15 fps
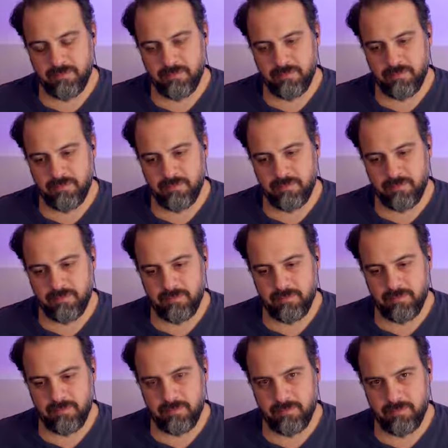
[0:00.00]

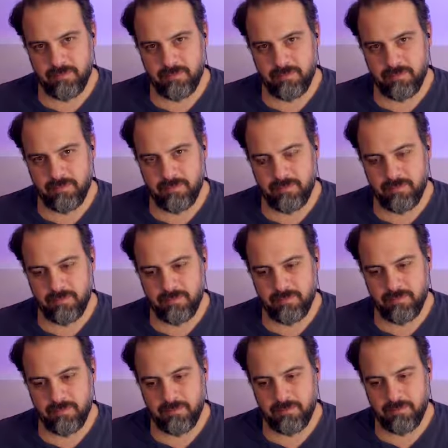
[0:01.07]

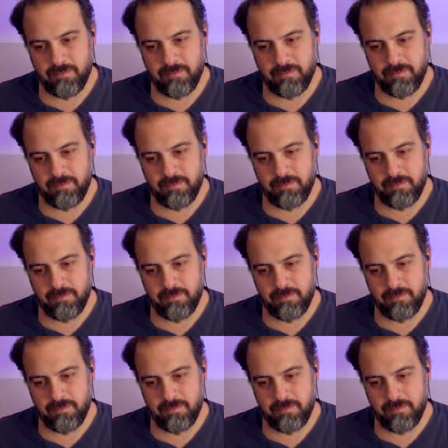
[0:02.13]
The person shown says nothing.